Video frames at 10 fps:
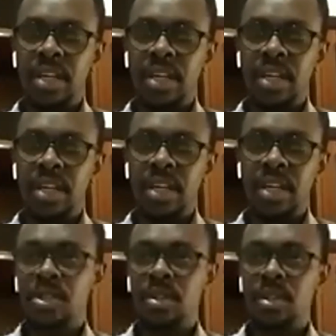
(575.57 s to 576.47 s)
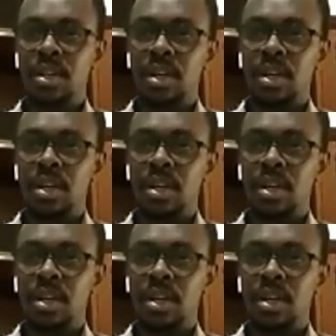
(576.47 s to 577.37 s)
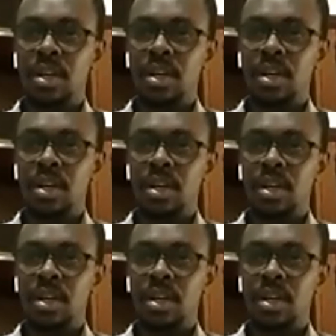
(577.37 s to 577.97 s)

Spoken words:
this nation that all together